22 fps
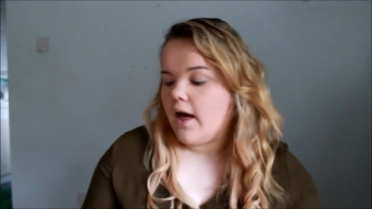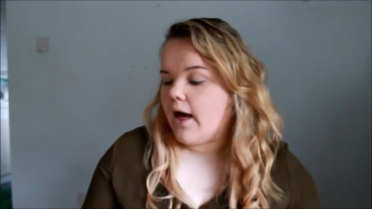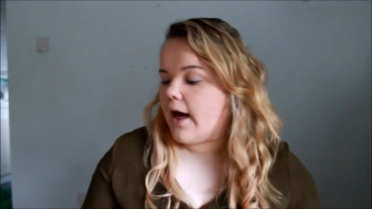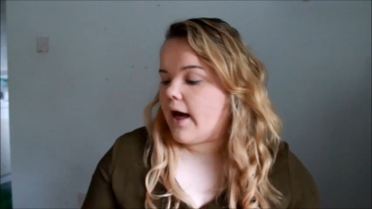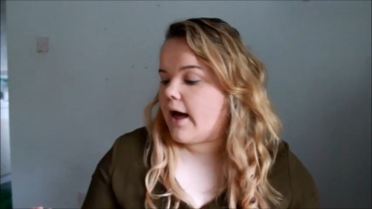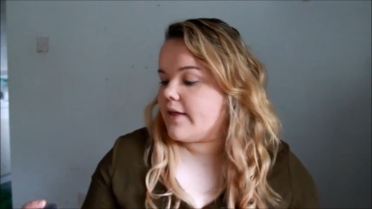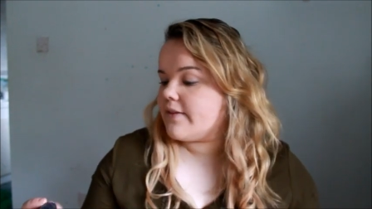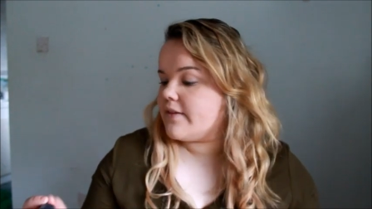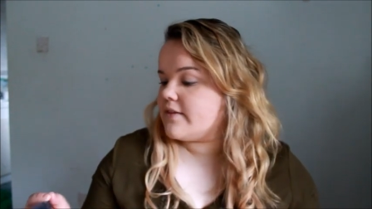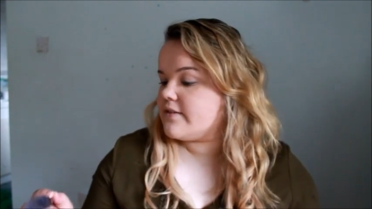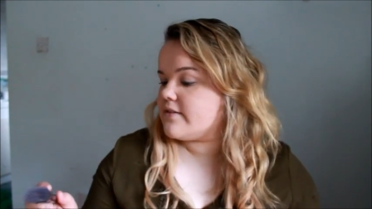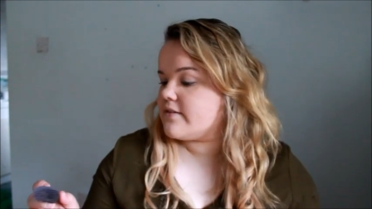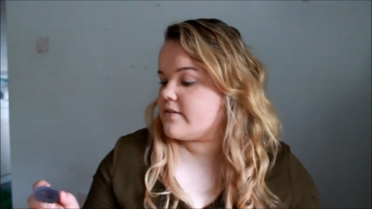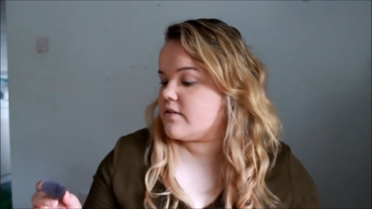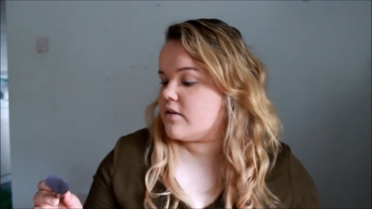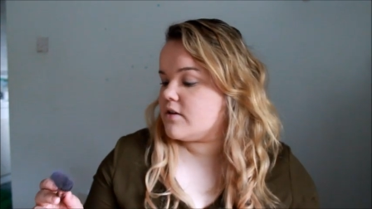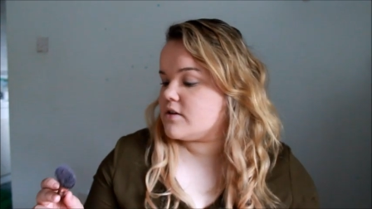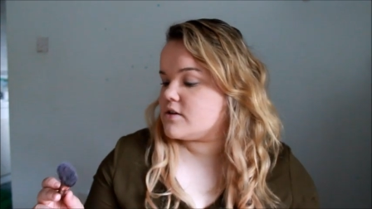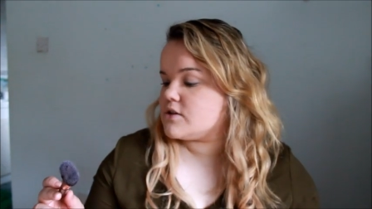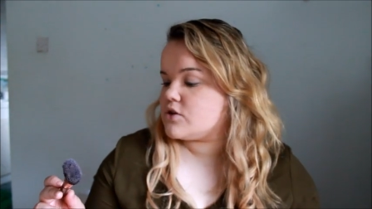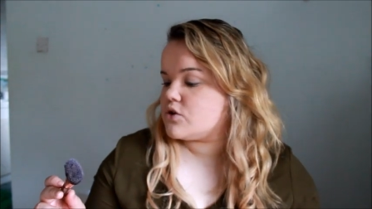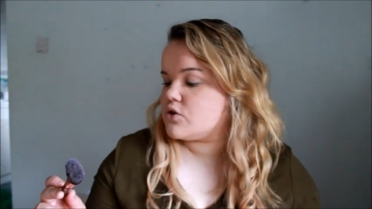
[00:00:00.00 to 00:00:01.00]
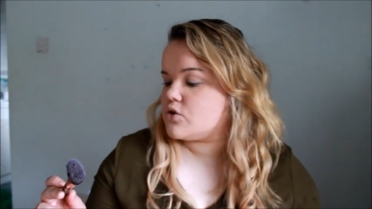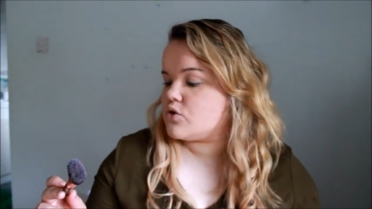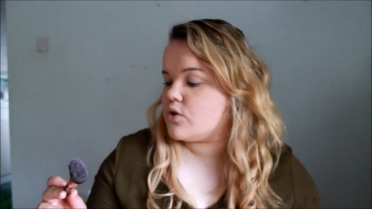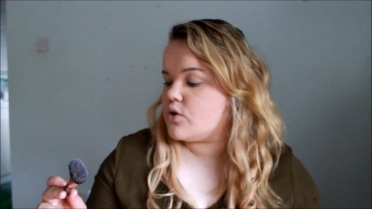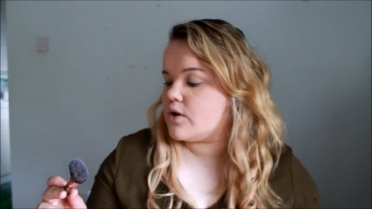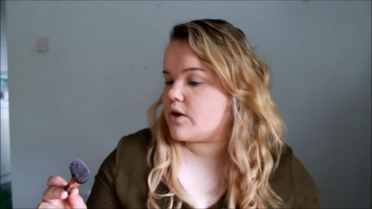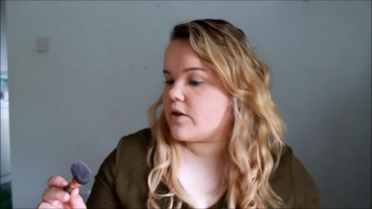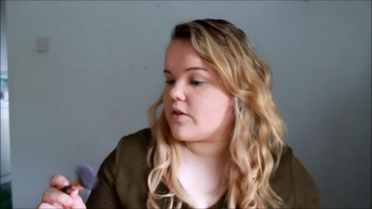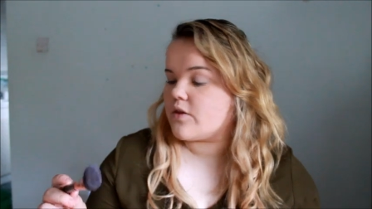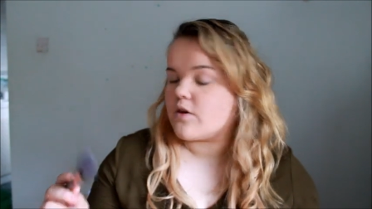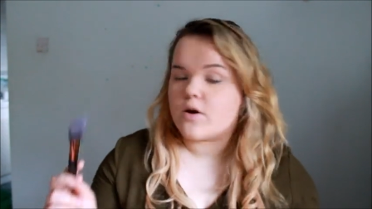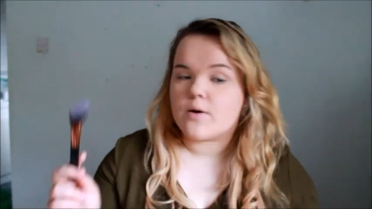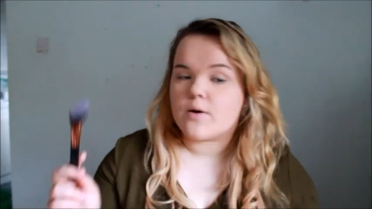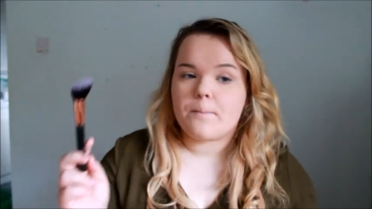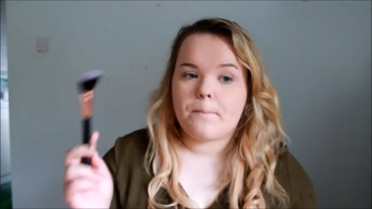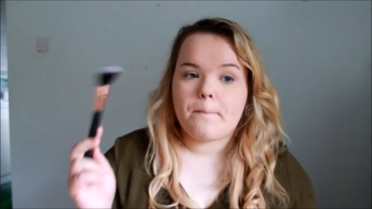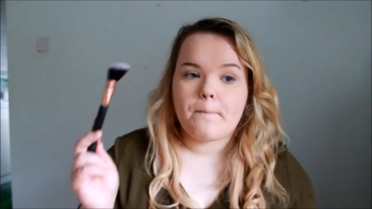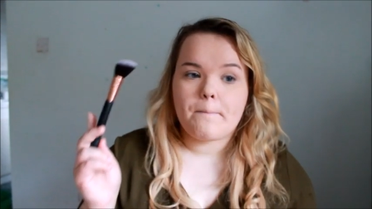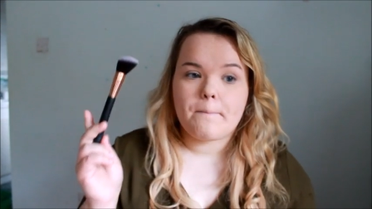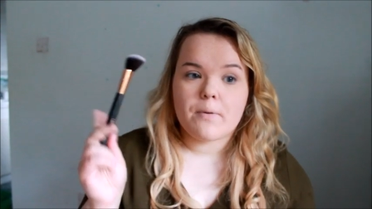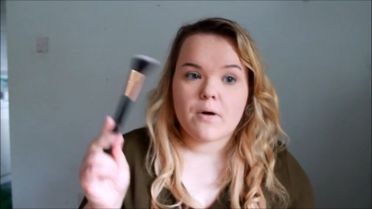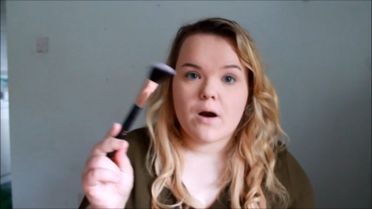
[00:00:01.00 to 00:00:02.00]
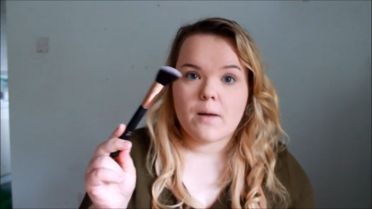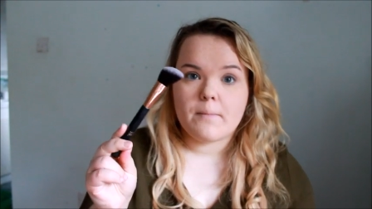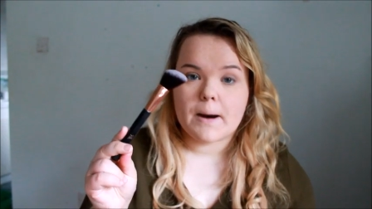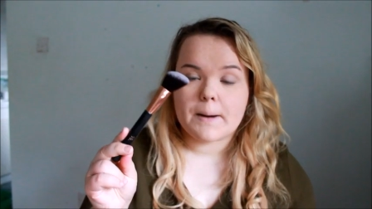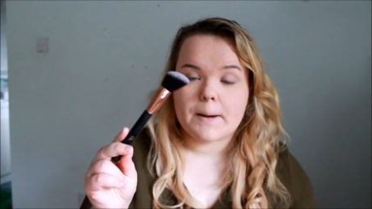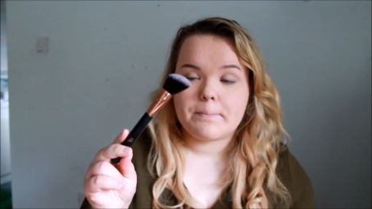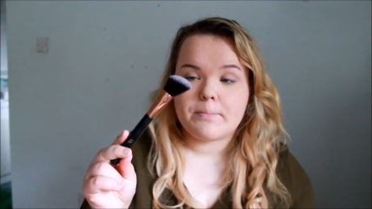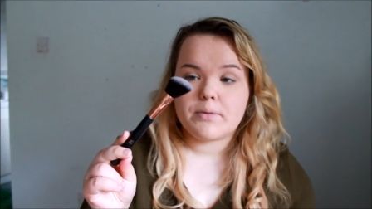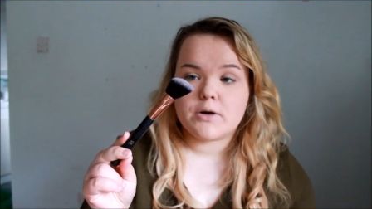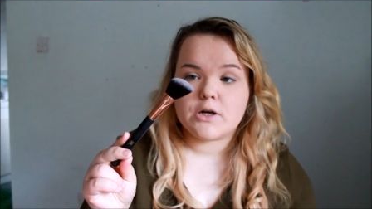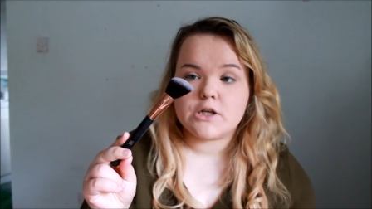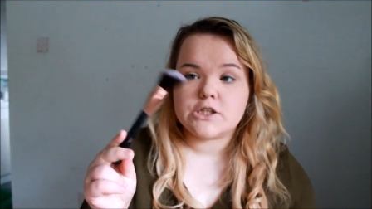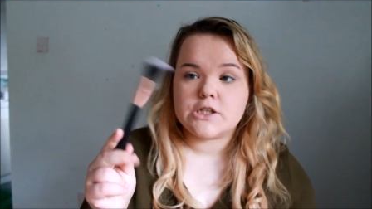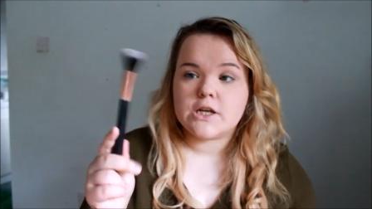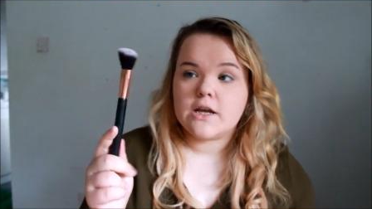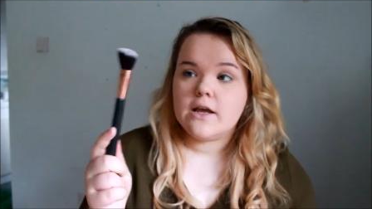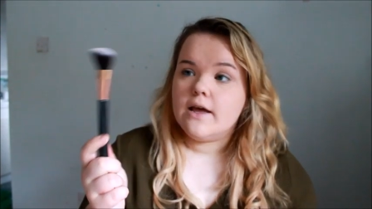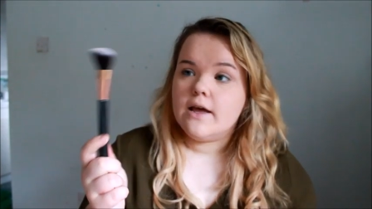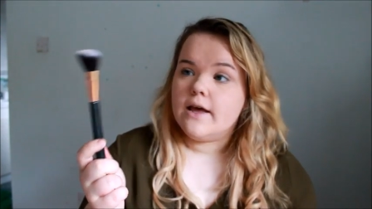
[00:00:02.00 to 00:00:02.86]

And this is also another Primark brush.